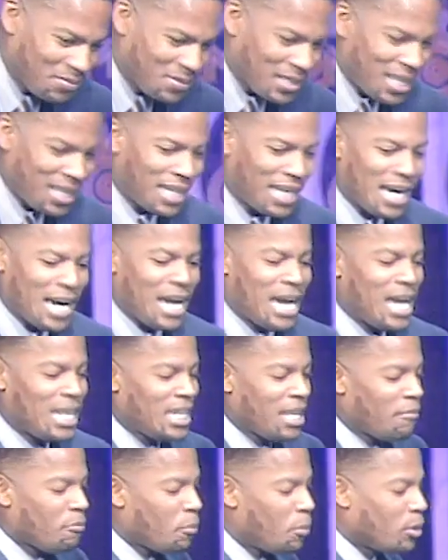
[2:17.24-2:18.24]
And God
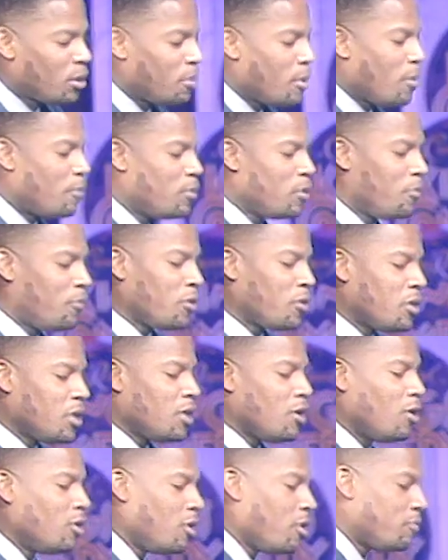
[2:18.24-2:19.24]
never put a more beautiful thing
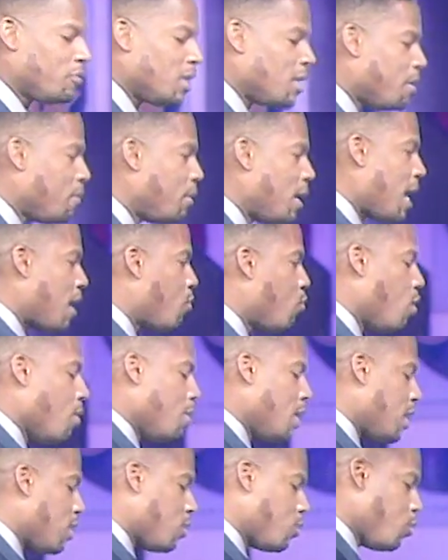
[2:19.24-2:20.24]
on earth than a black
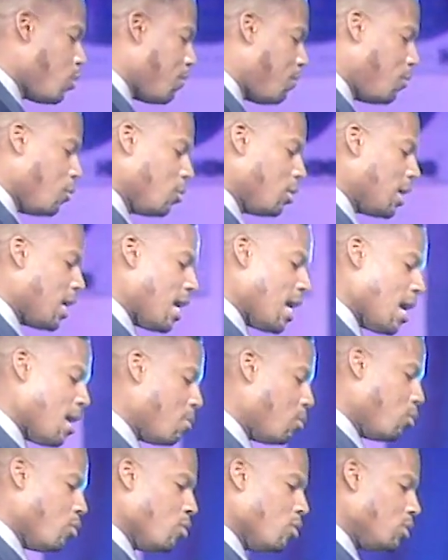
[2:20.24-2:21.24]
woman. I swear for
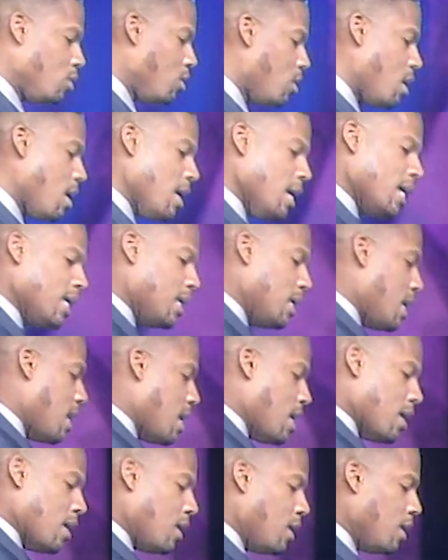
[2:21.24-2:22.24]
God, boy. Yeah, I ain't lying.